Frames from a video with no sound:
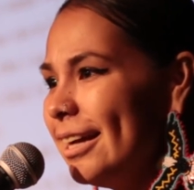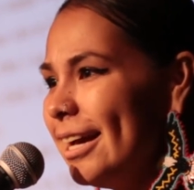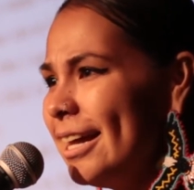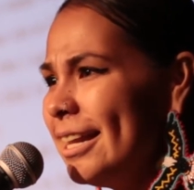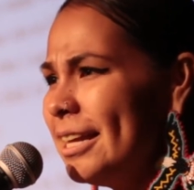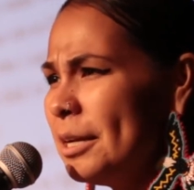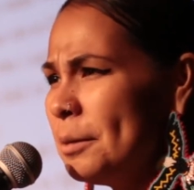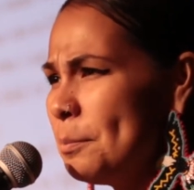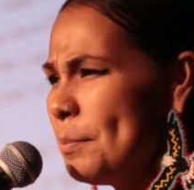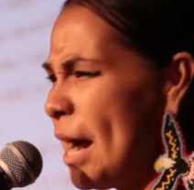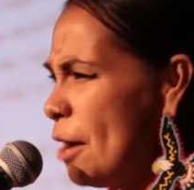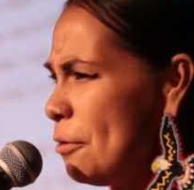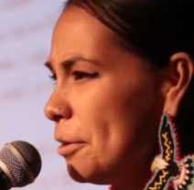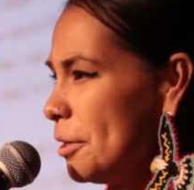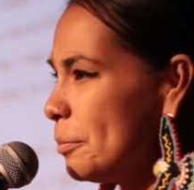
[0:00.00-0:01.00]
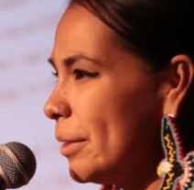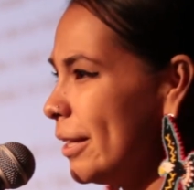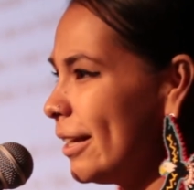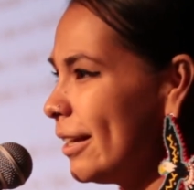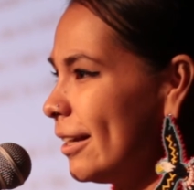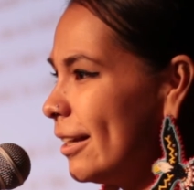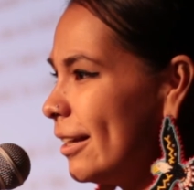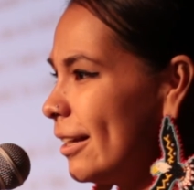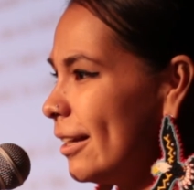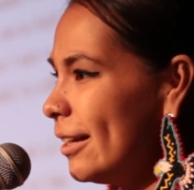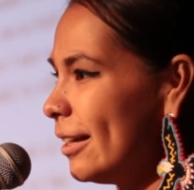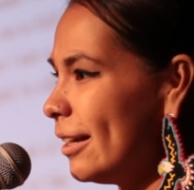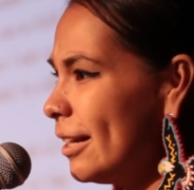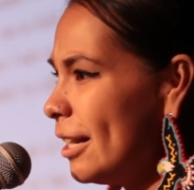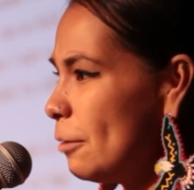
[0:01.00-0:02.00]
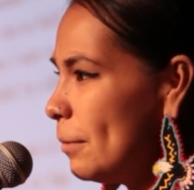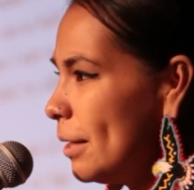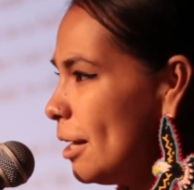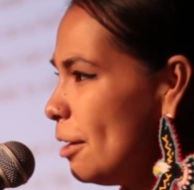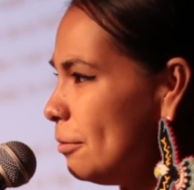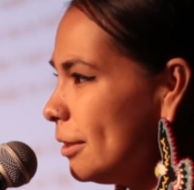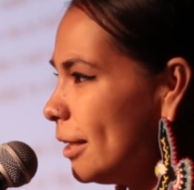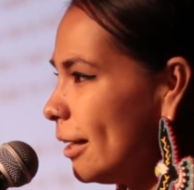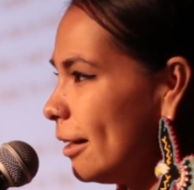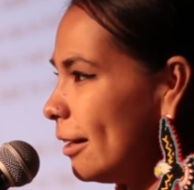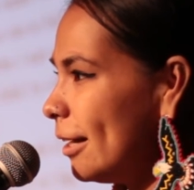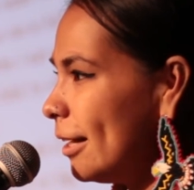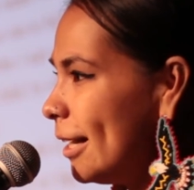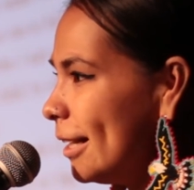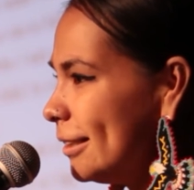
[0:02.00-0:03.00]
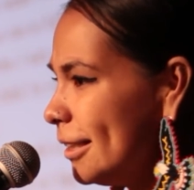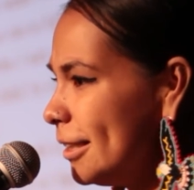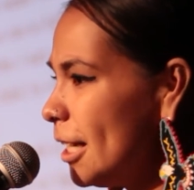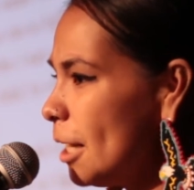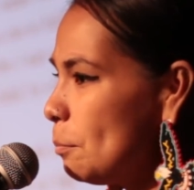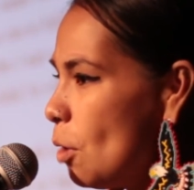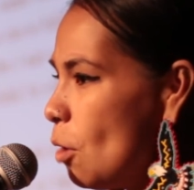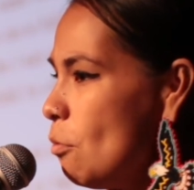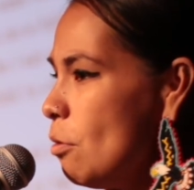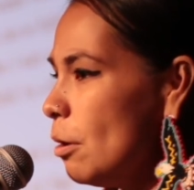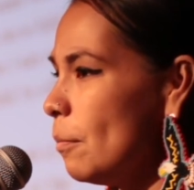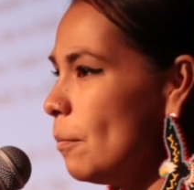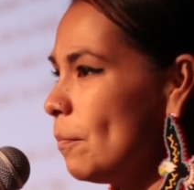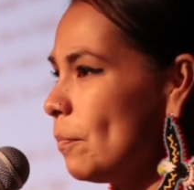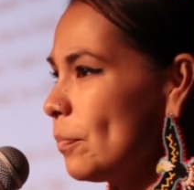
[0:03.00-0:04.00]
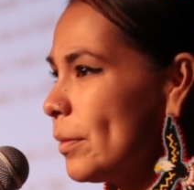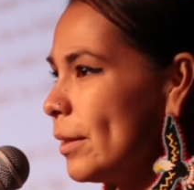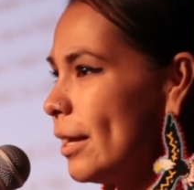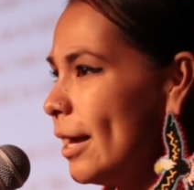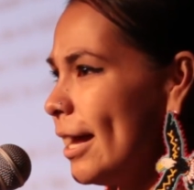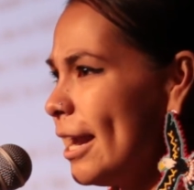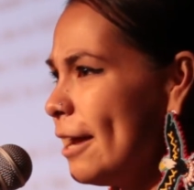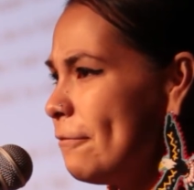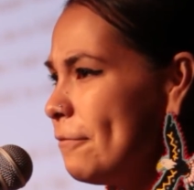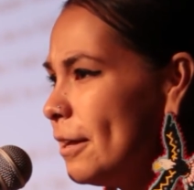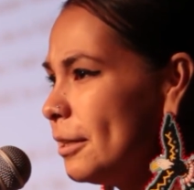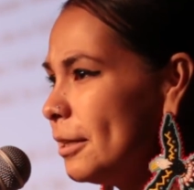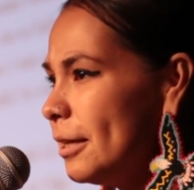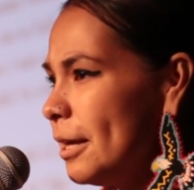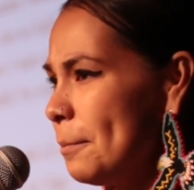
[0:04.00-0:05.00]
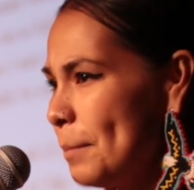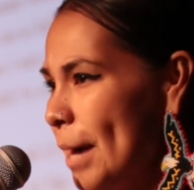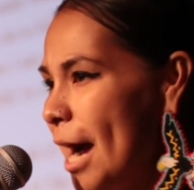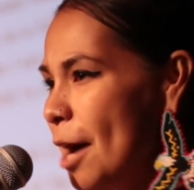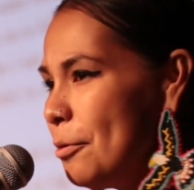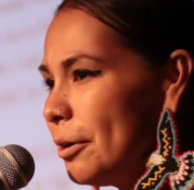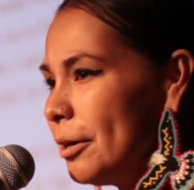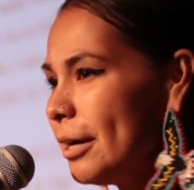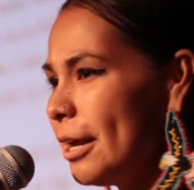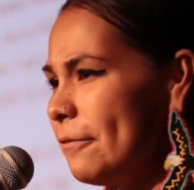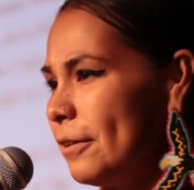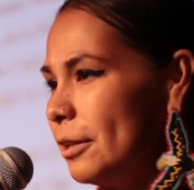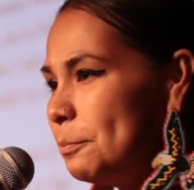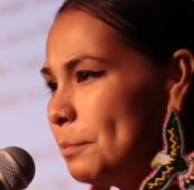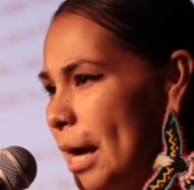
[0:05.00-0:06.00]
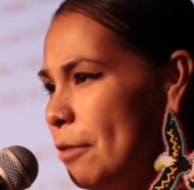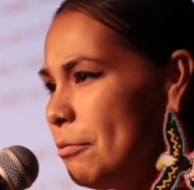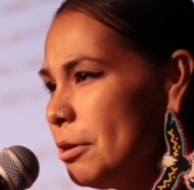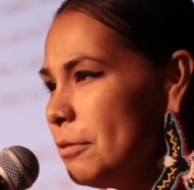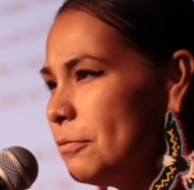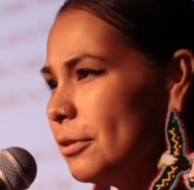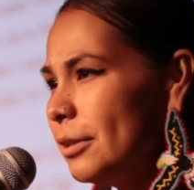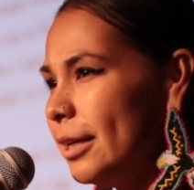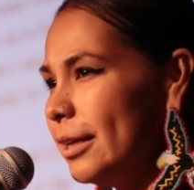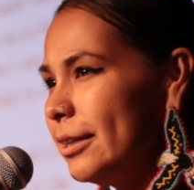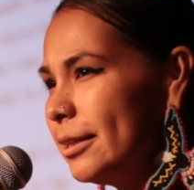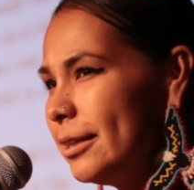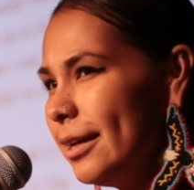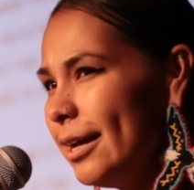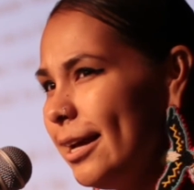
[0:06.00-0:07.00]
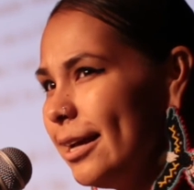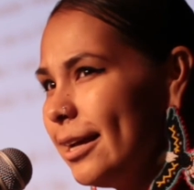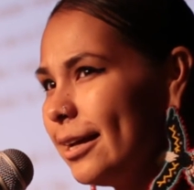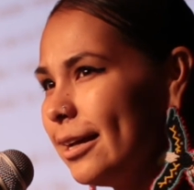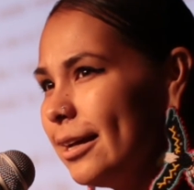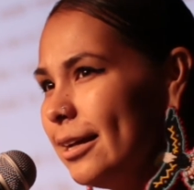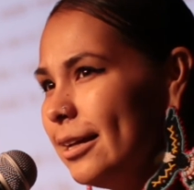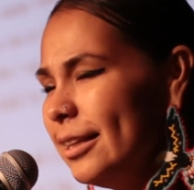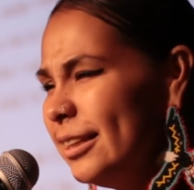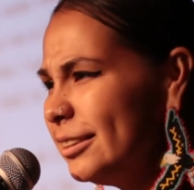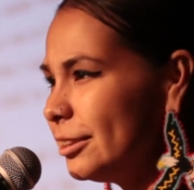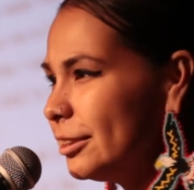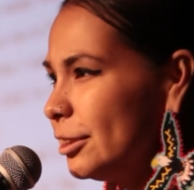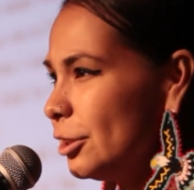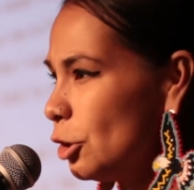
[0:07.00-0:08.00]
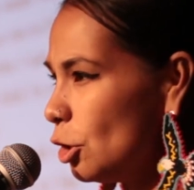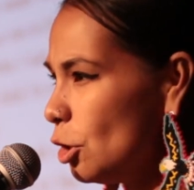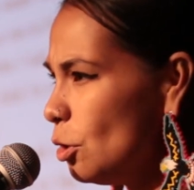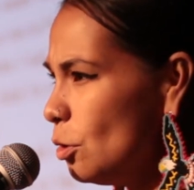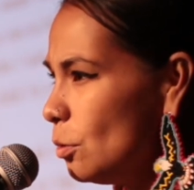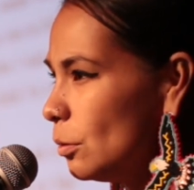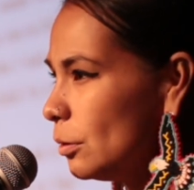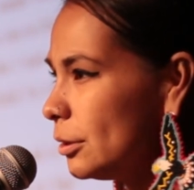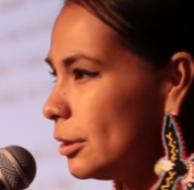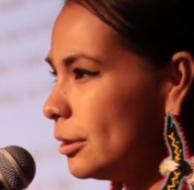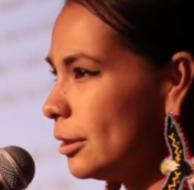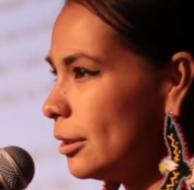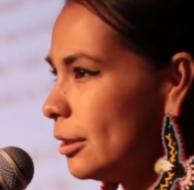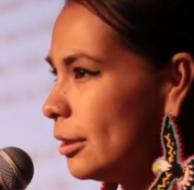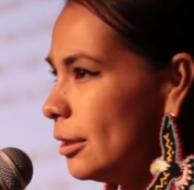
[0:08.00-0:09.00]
And it empowered me. And I went out there, and I did that poem. And I felt empowered. I felt powerful, like, hey, these are just clothes.